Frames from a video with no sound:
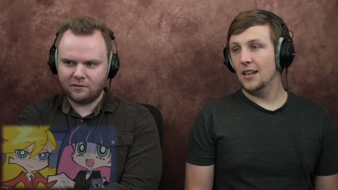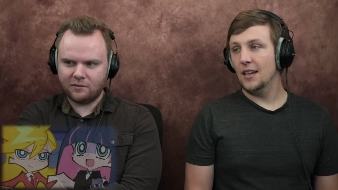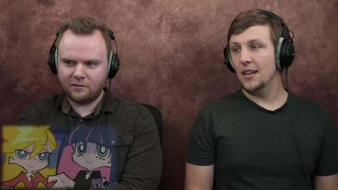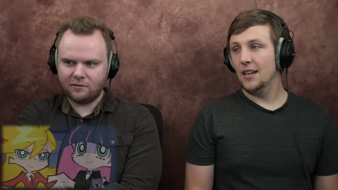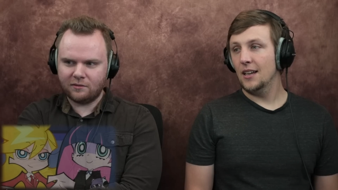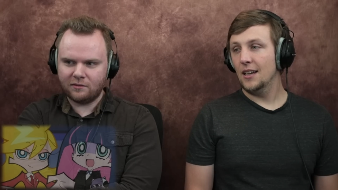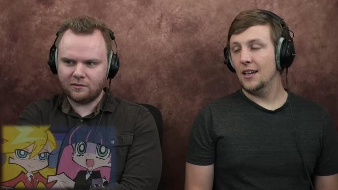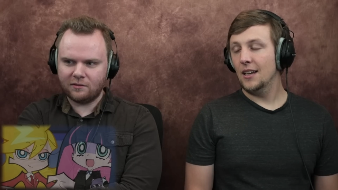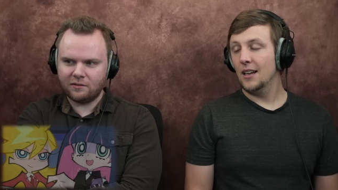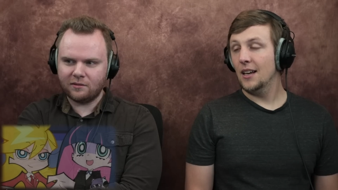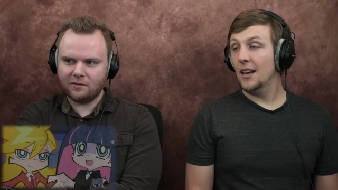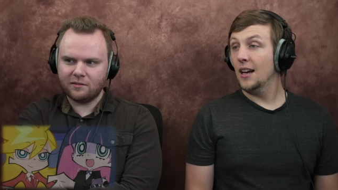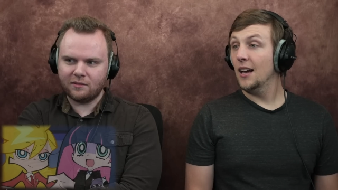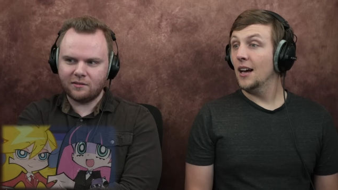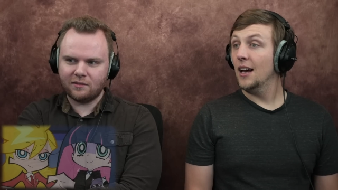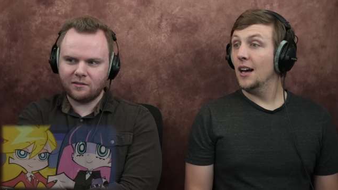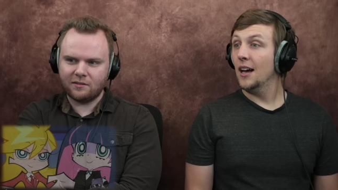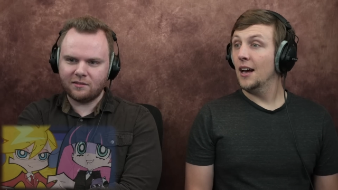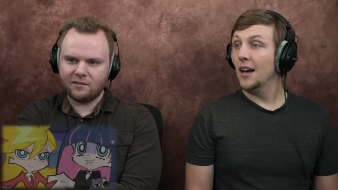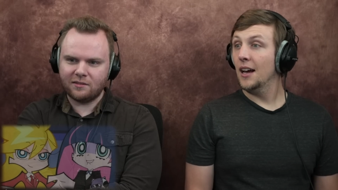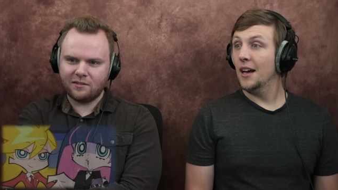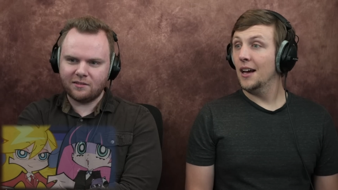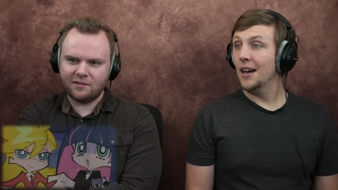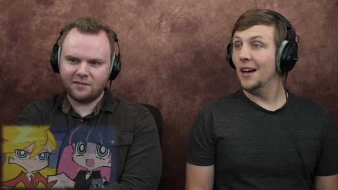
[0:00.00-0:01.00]

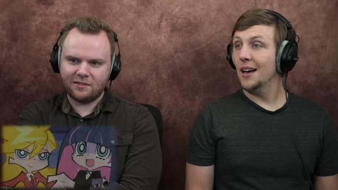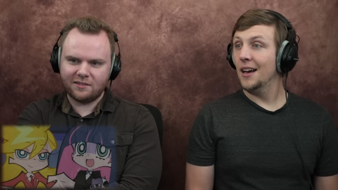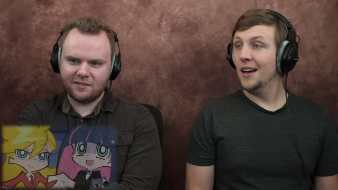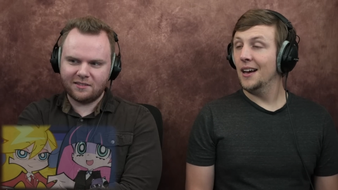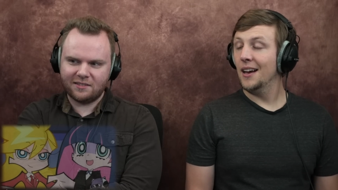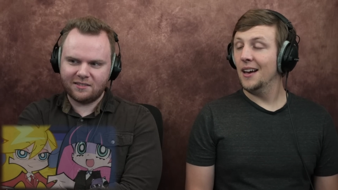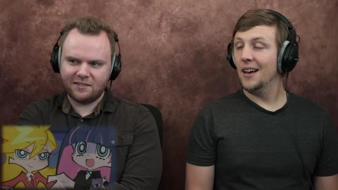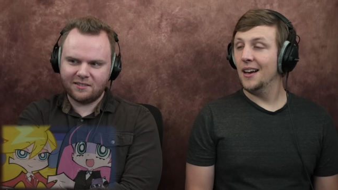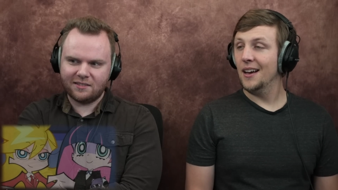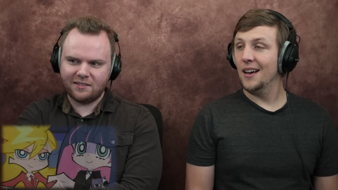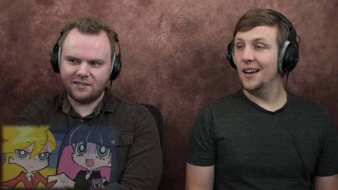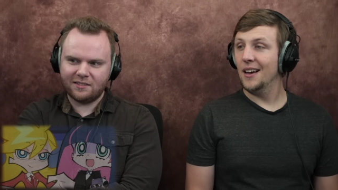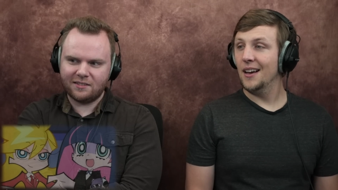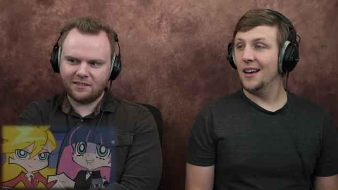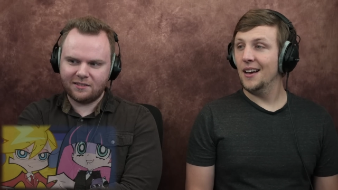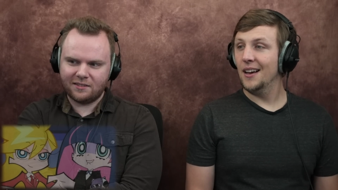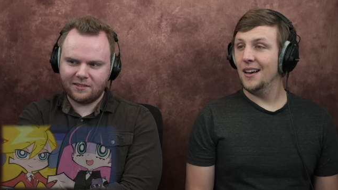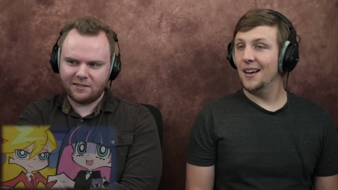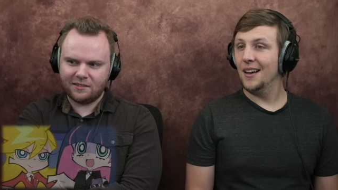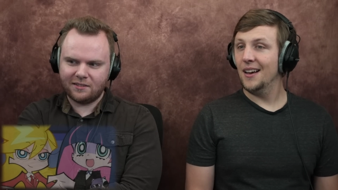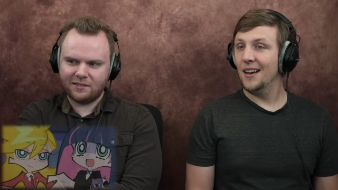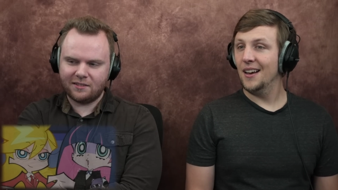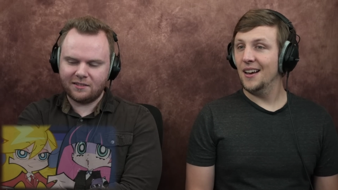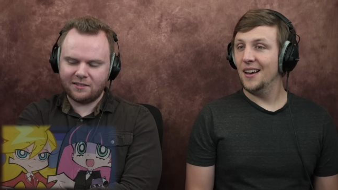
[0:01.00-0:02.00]

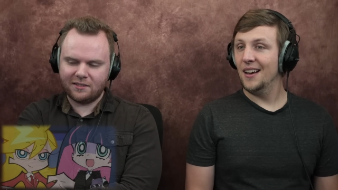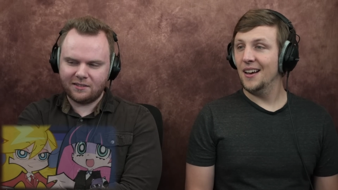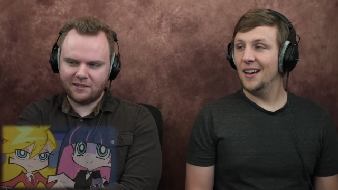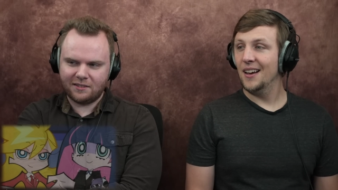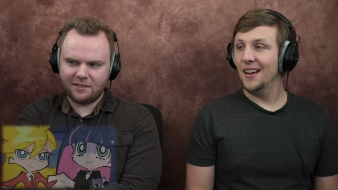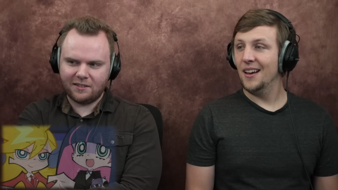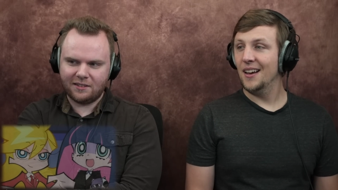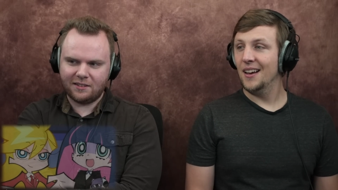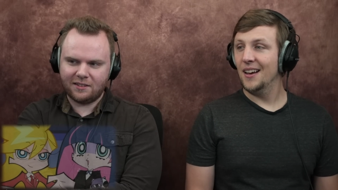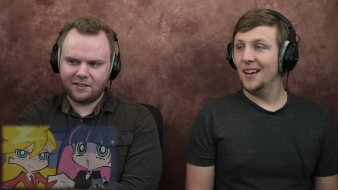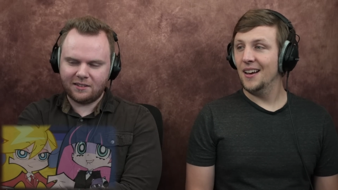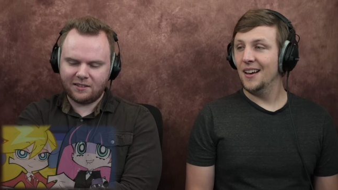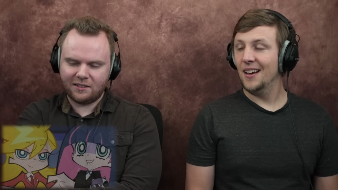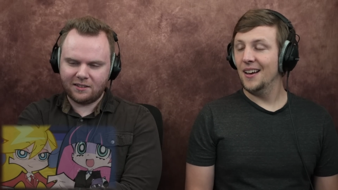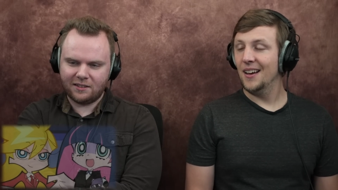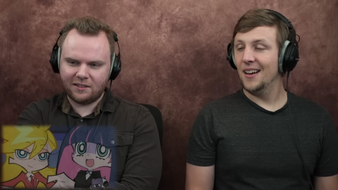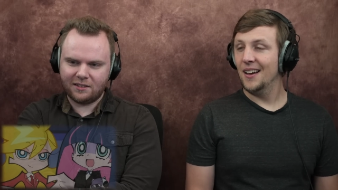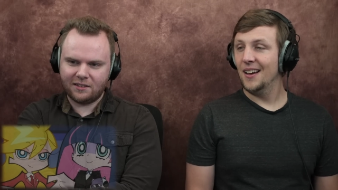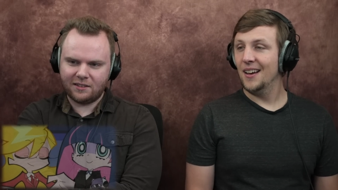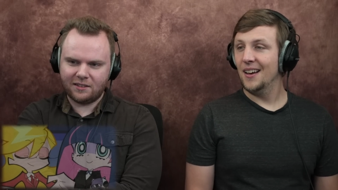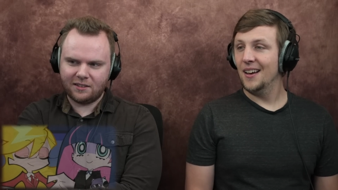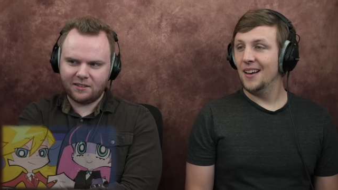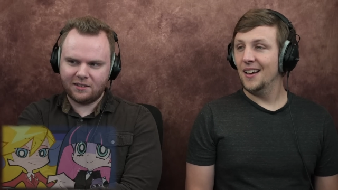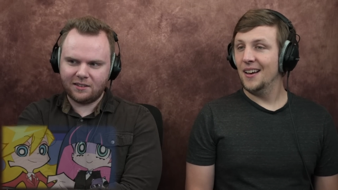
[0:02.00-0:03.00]

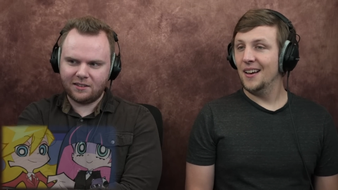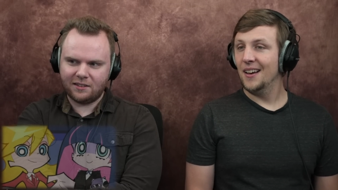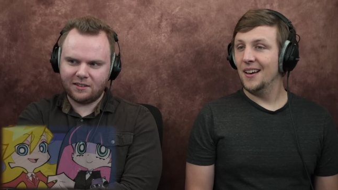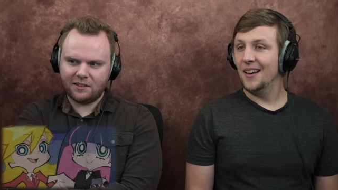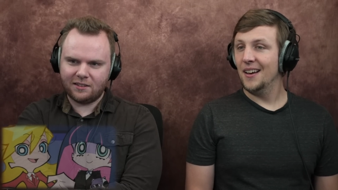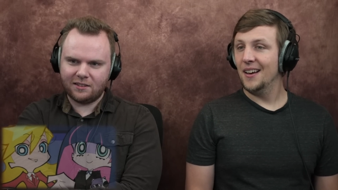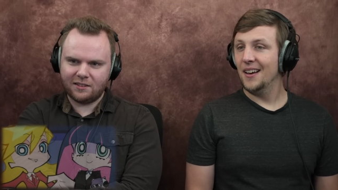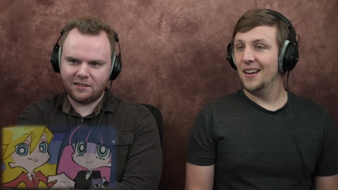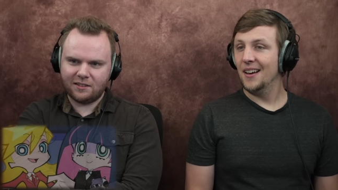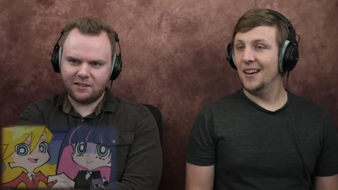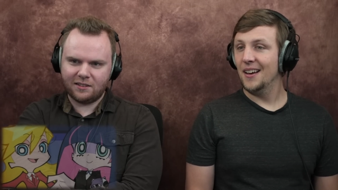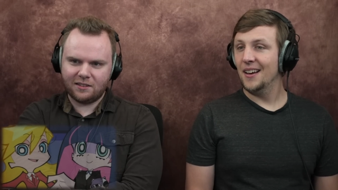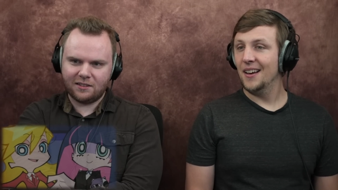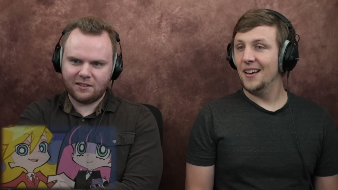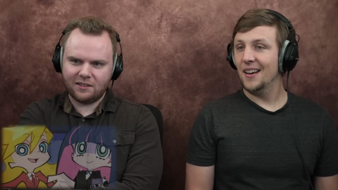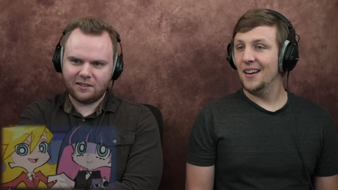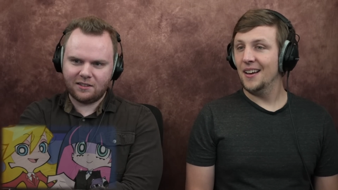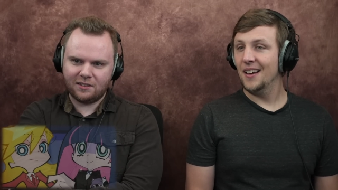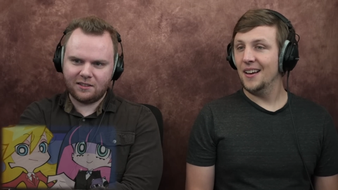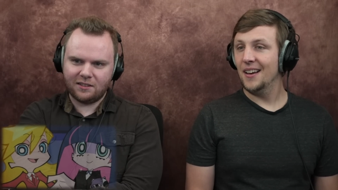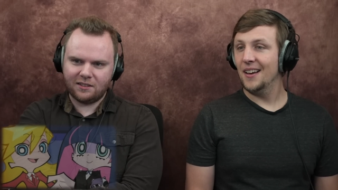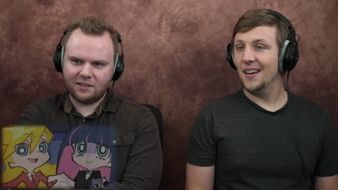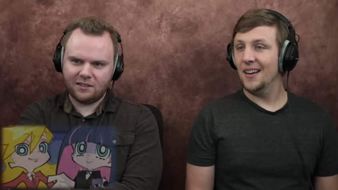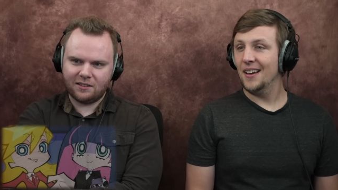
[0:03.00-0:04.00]

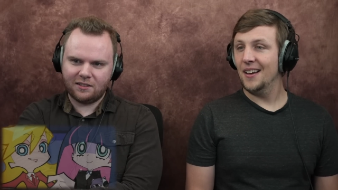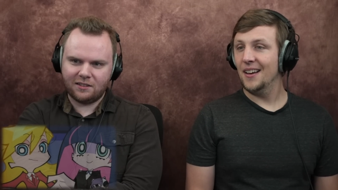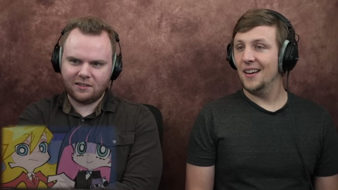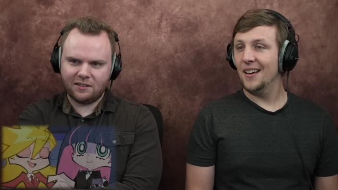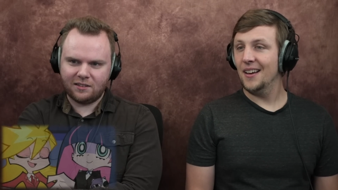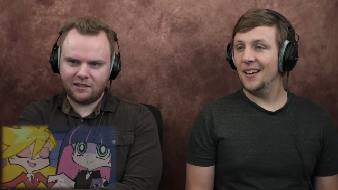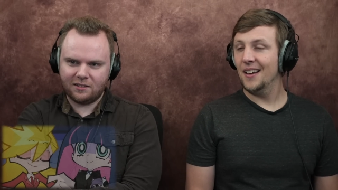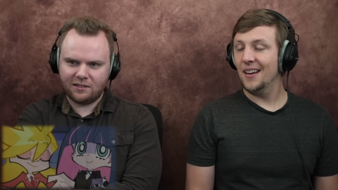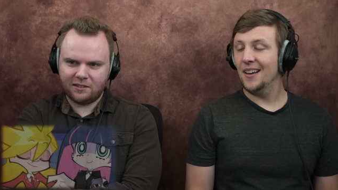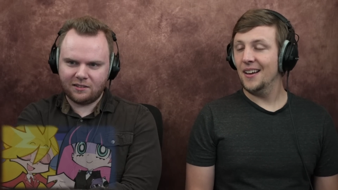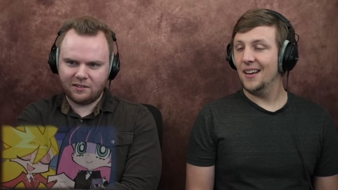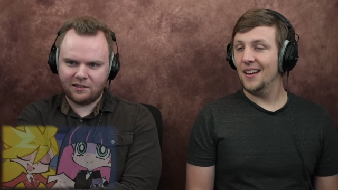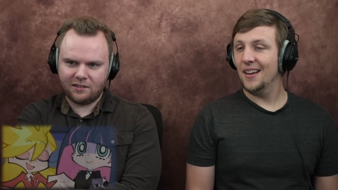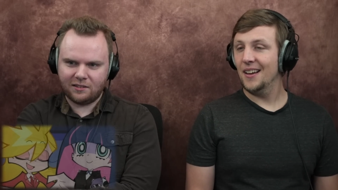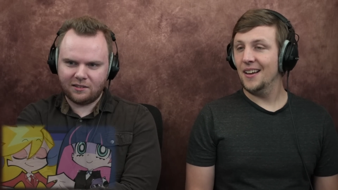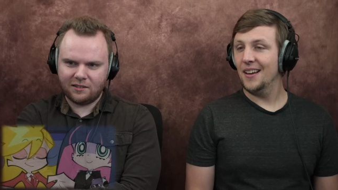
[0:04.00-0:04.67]
(no one is talking)